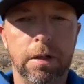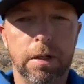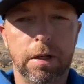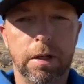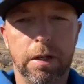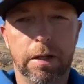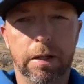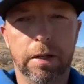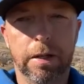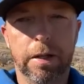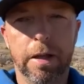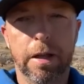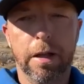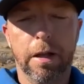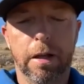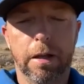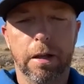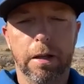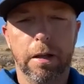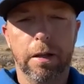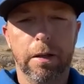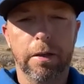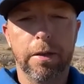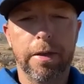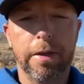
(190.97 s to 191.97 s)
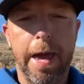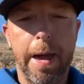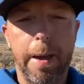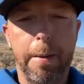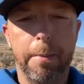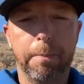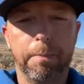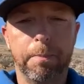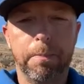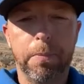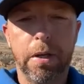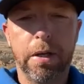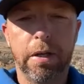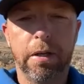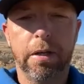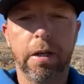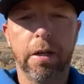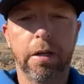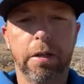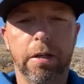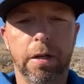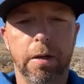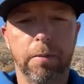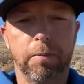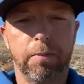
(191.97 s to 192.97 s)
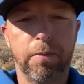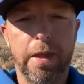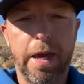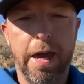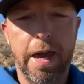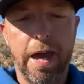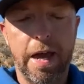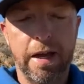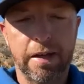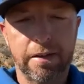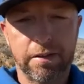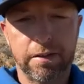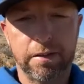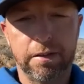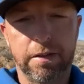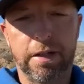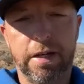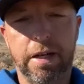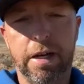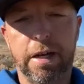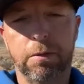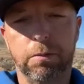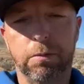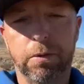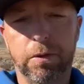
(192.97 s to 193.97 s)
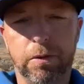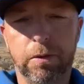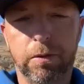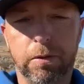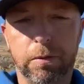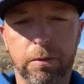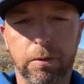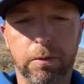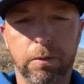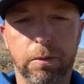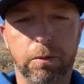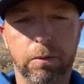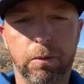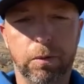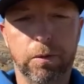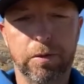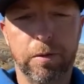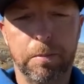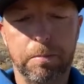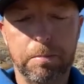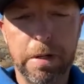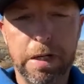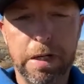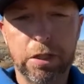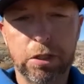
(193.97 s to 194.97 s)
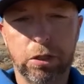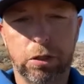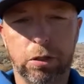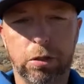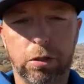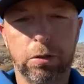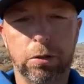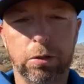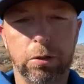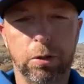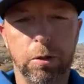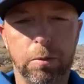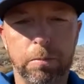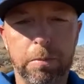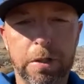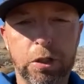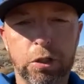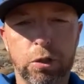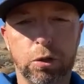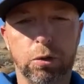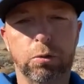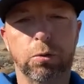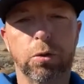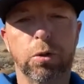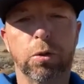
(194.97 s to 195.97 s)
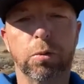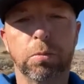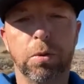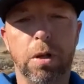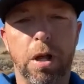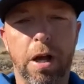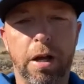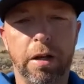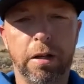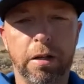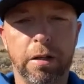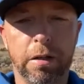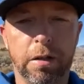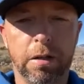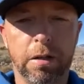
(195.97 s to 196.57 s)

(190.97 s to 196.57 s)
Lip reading: And that big hiccup, that accident I had was a major hurdle, a major roadblock